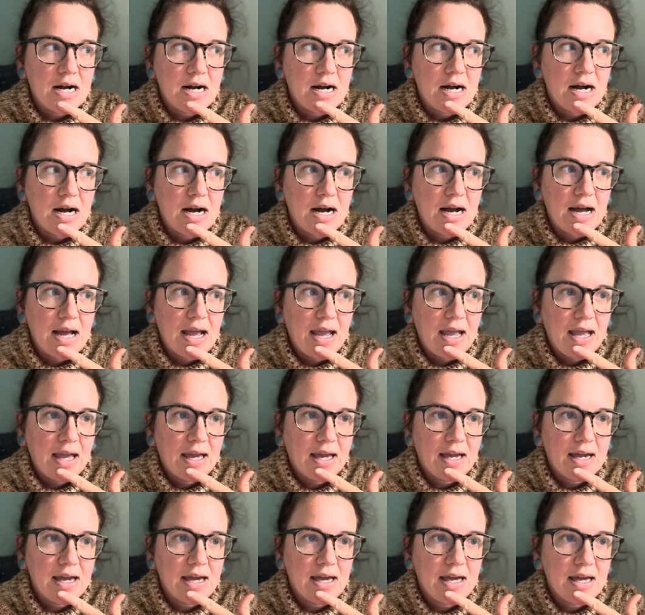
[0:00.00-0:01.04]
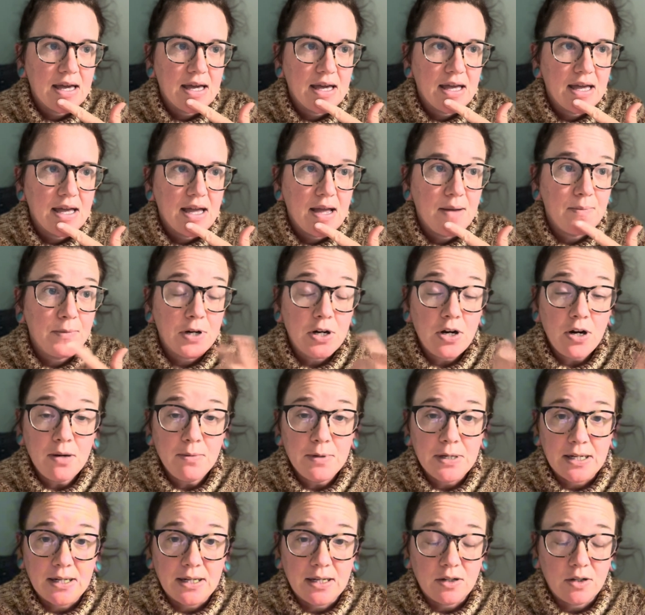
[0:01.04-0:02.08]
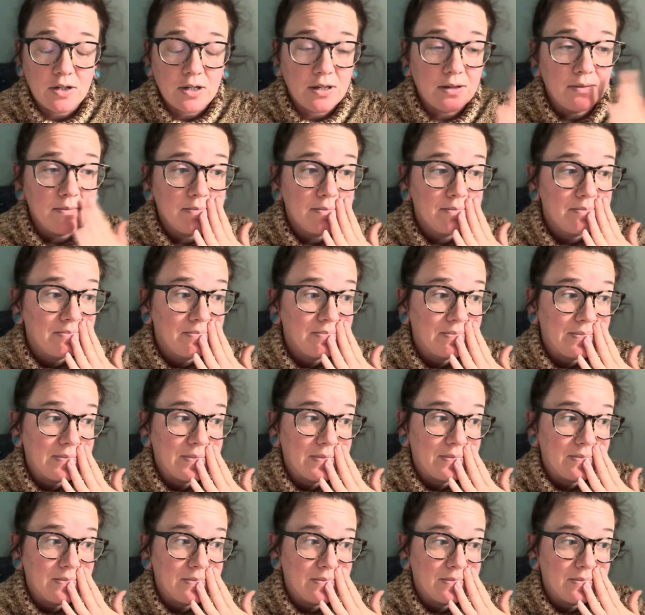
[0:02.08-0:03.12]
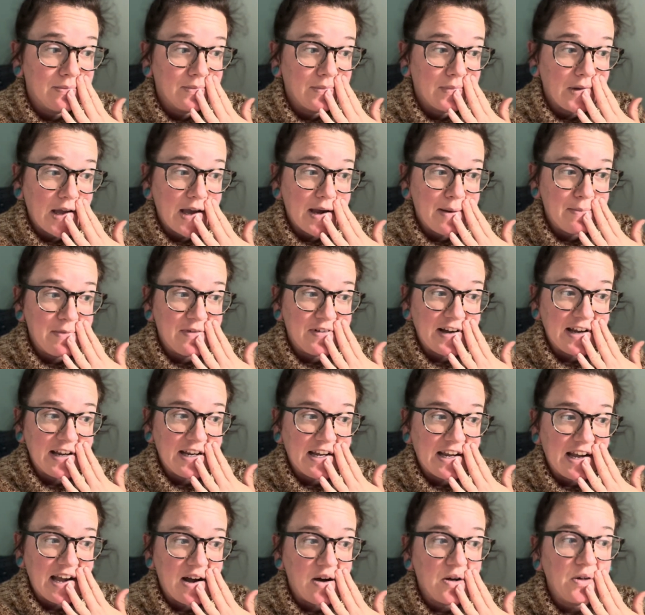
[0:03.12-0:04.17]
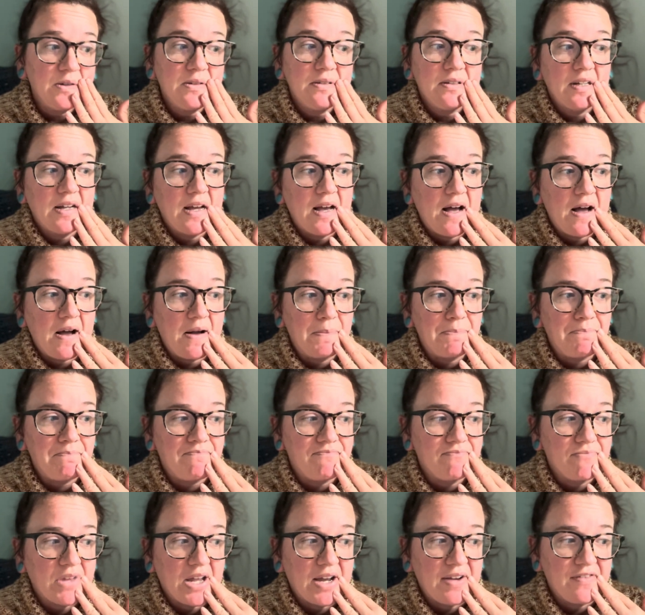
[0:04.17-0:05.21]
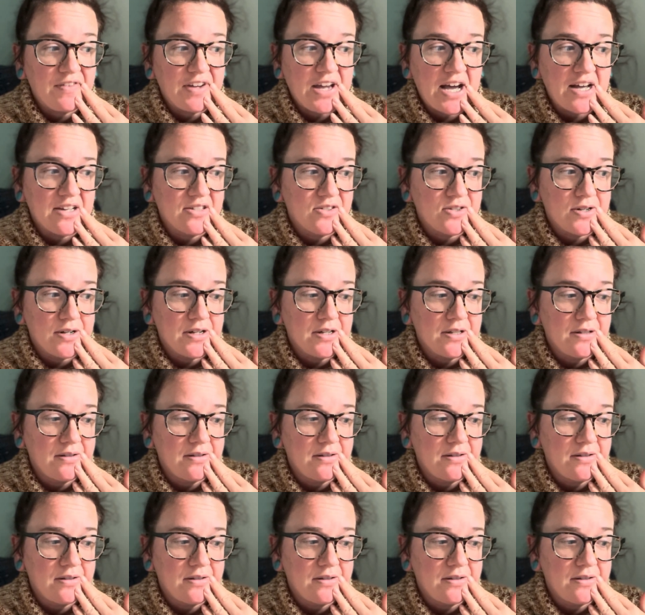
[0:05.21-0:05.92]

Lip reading: I am a garment knitter. I'm finding out. I've cast on